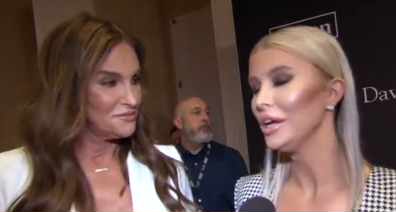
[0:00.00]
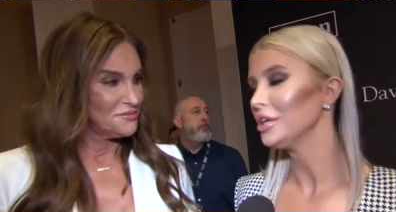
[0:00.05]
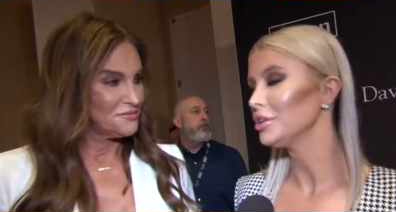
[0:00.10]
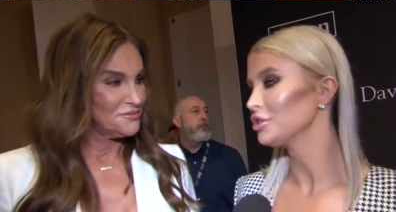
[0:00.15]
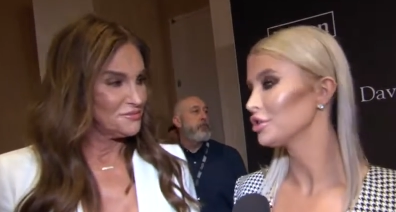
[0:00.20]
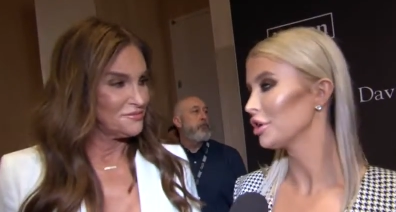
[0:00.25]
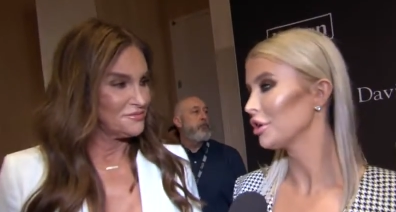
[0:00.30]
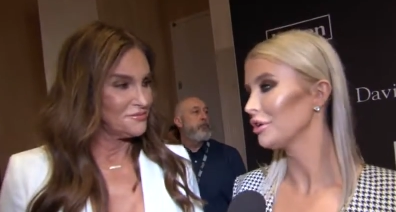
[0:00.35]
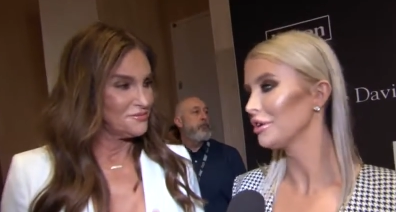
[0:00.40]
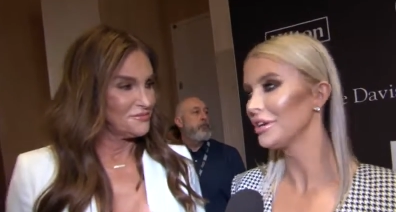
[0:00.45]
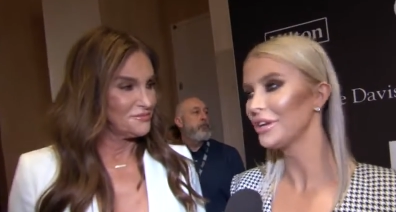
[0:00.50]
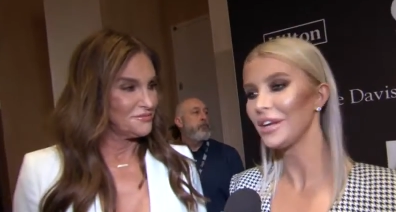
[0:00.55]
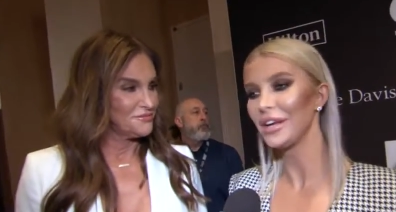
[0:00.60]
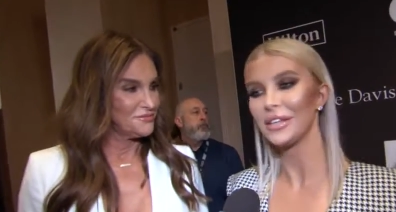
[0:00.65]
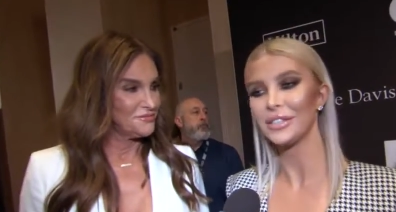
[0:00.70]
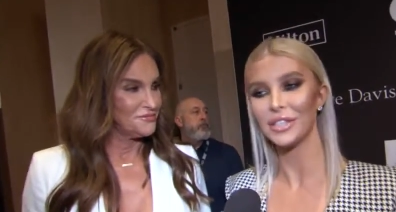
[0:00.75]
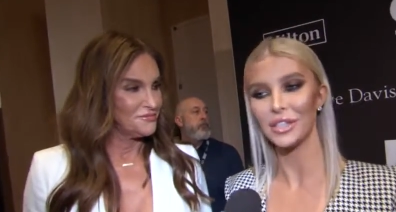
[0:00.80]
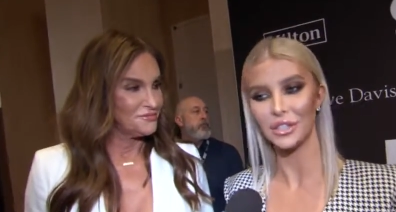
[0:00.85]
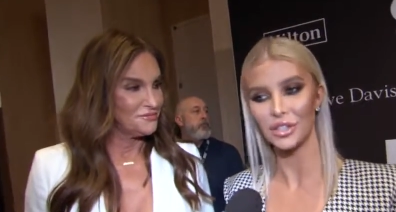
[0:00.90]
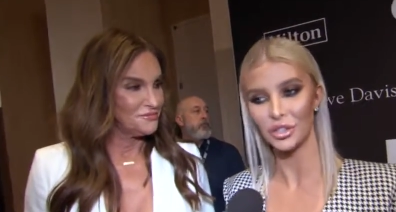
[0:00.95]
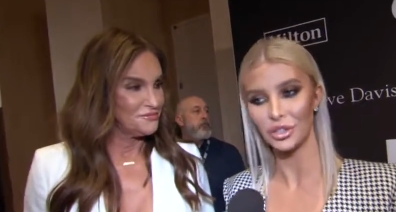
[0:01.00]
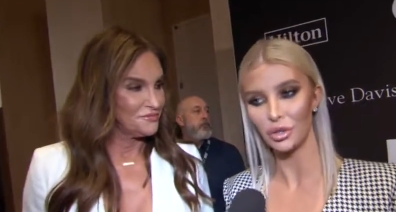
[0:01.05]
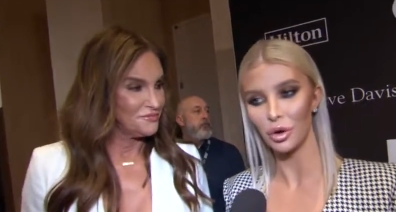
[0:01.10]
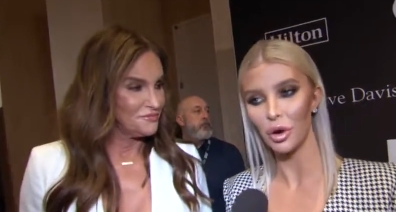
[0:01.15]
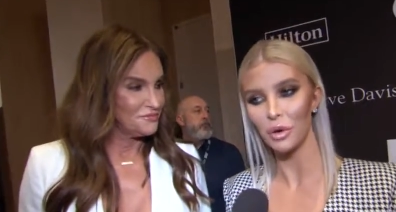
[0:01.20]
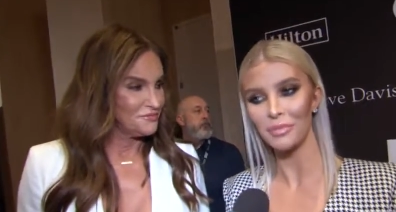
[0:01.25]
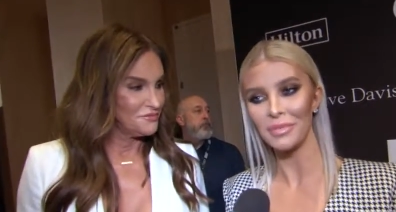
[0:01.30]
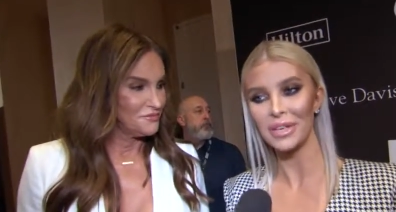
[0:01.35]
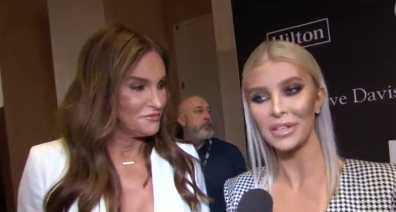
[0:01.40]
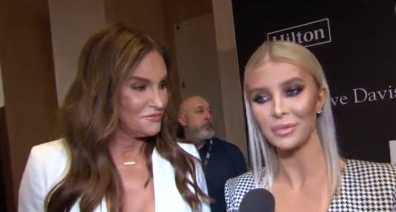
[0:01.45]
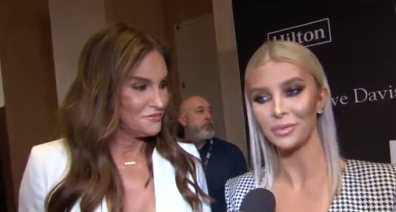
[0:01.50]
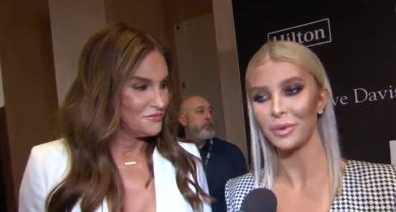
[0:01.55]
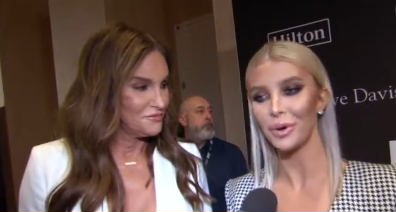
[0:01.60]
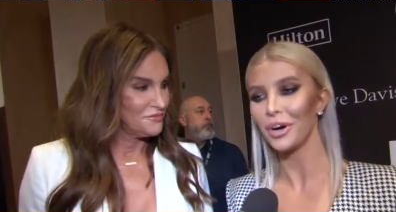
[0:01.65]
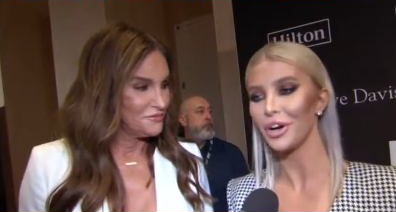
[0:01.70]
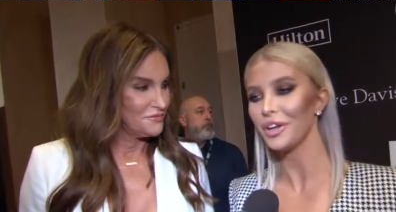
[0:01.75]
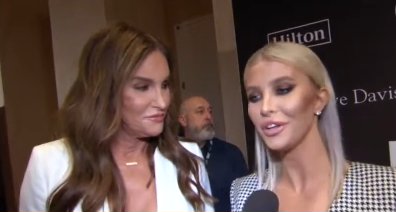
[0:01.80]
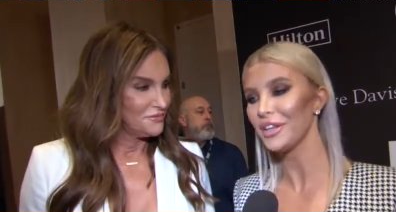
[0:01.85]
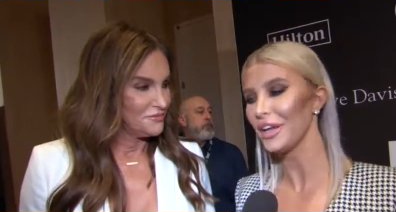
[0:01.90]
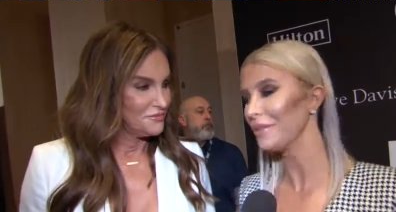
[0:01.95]
Speaker 1: Turned it into Stormi's
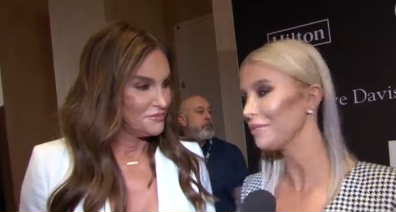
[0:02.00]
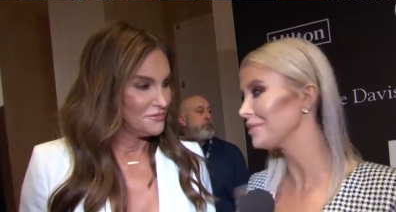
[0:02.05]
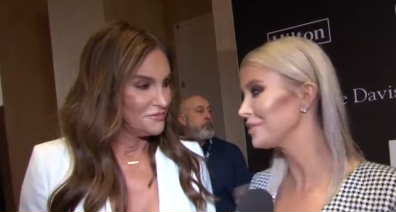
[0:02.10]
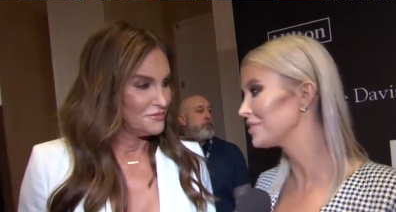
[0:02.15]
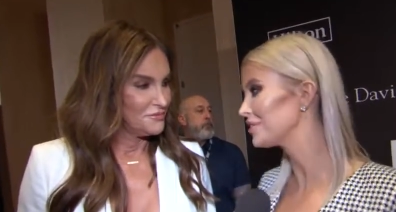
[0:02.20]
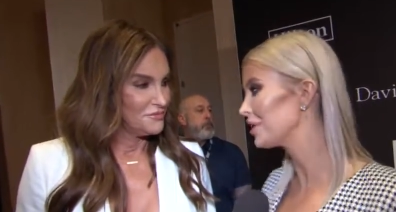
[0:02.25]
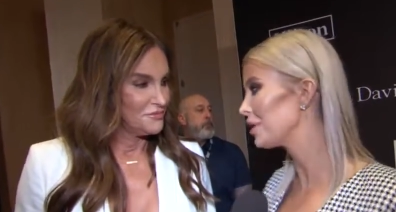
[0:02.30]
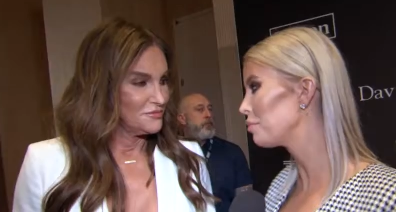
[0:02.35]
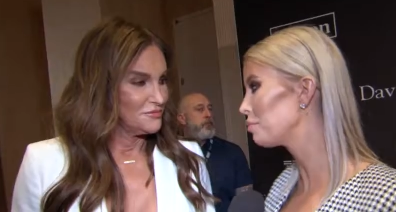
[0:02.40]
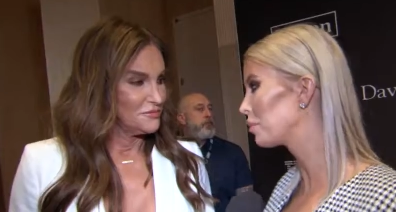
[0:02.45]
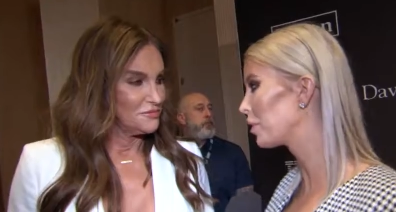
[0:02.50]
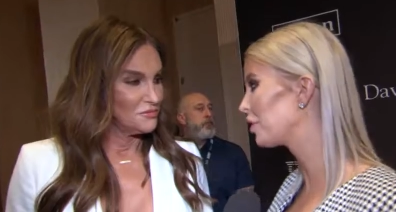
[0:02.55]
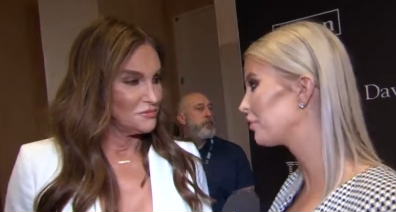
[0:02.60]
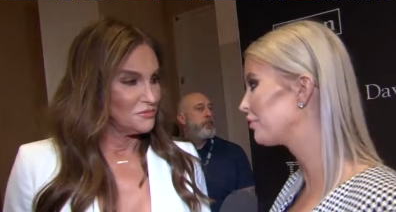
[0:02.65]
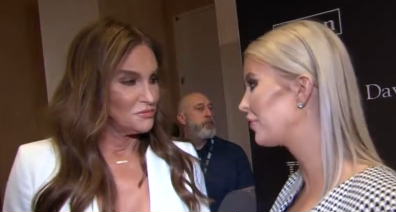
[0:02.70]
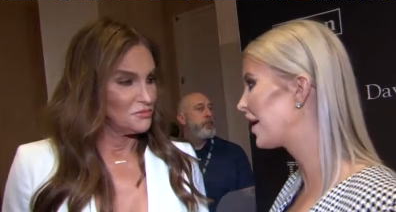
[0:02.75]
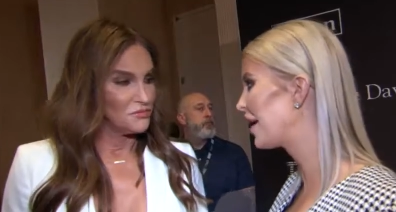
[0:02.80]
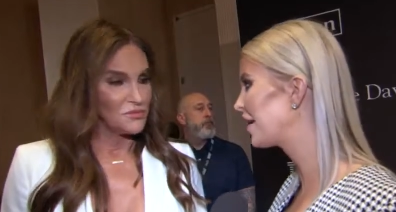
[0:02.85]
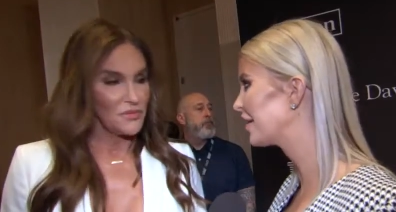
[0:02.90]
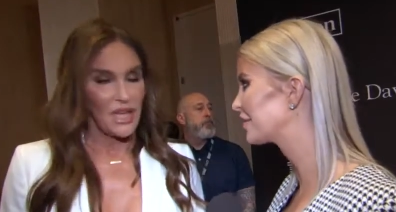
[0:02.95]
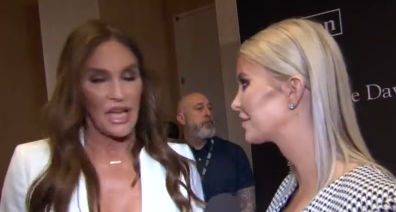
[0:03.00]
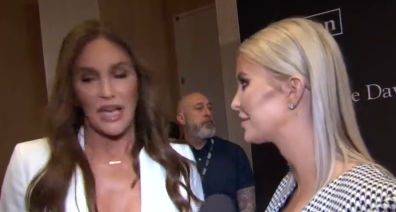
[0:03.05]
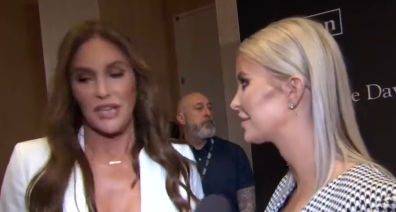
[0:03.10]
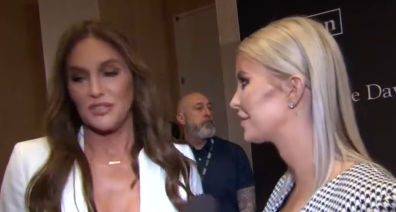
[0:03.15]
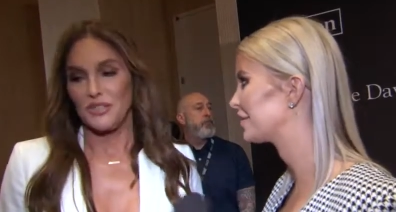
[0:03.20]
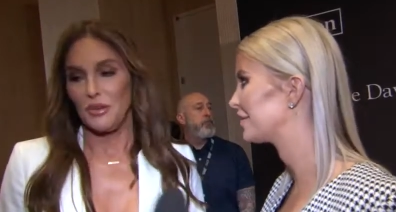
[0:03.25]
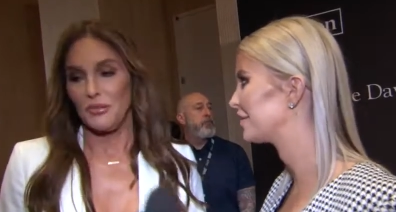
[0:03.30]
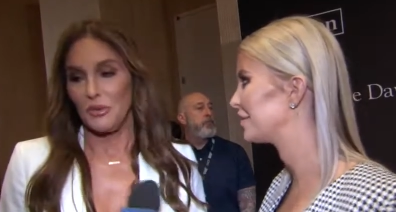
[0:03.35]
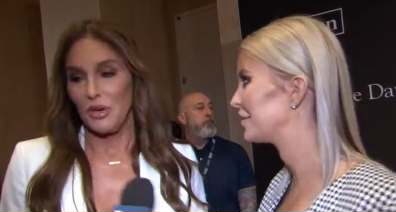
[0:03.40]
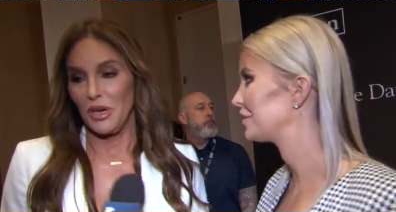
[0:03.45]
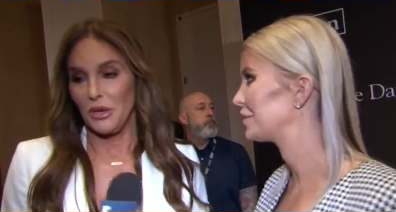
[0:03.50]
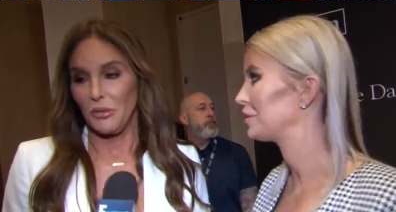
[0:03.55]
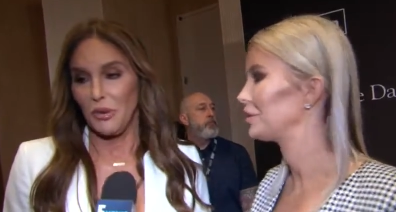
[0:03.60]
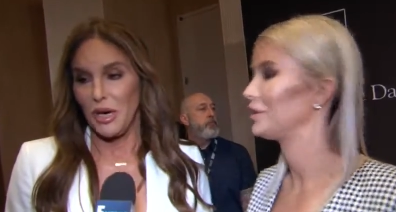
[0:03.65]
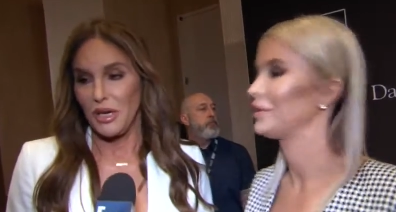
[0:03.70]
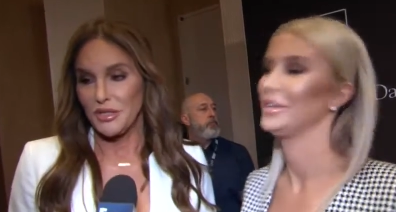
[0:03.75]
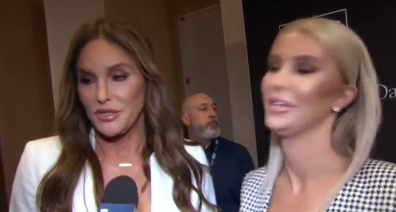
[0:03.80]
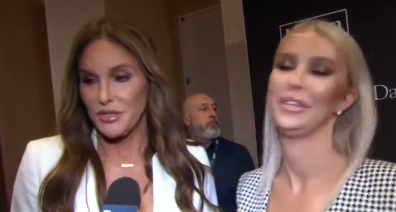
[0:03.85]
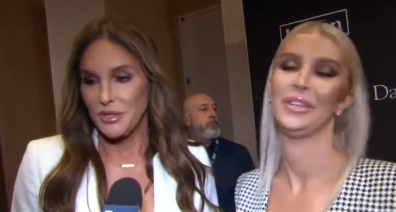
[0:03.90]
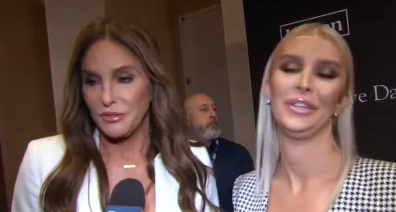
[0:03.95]
World. It was so perfect. Yes, it really
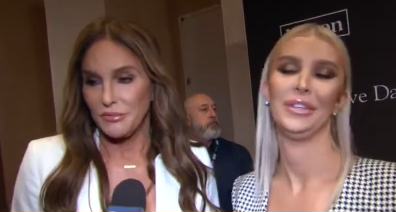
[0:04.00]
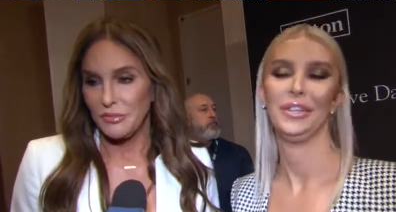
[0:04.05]
was.